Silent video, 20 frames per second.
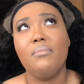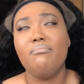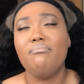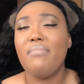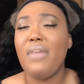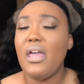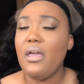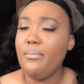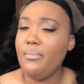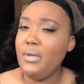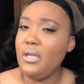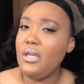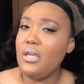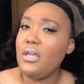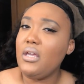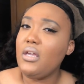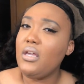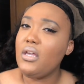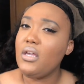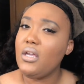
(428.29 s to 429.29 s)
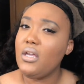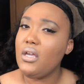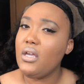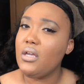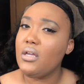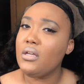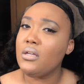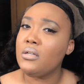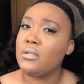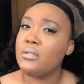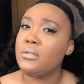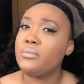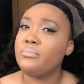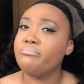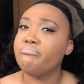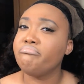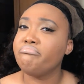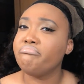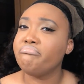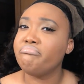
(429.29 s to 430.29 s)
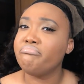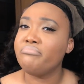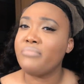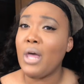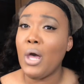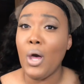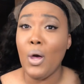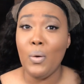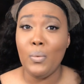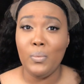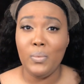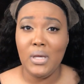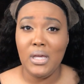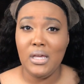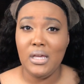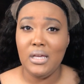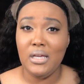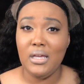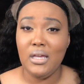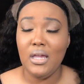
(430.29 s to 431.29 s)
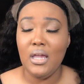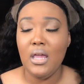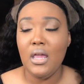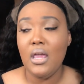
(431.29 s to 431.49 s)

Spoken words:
maybe a week.